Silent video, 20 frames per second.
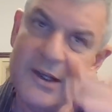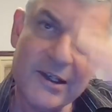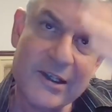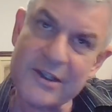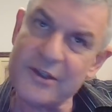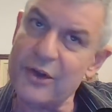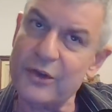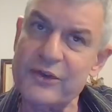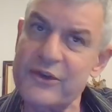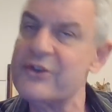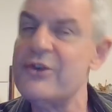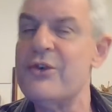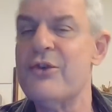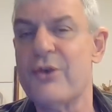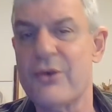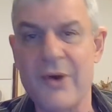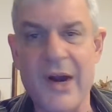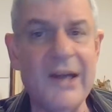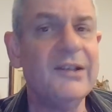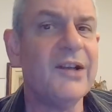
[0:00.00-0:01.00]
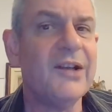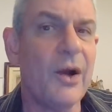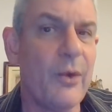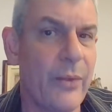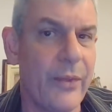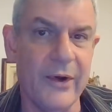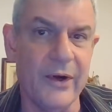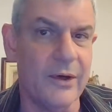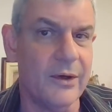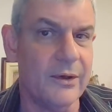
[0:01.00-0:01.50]
it's not so great
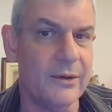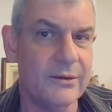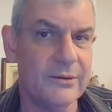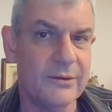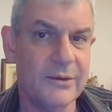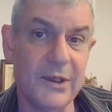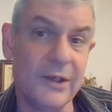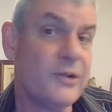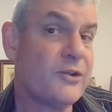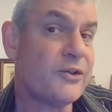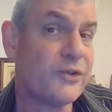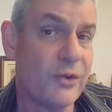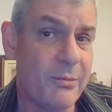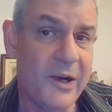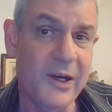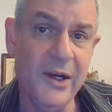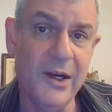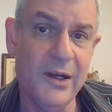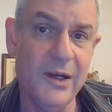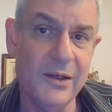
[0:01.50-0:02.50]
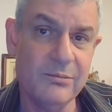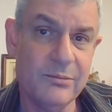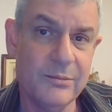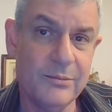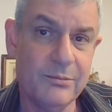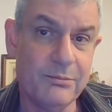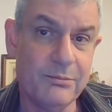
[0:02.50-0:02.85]
out there. There are not so many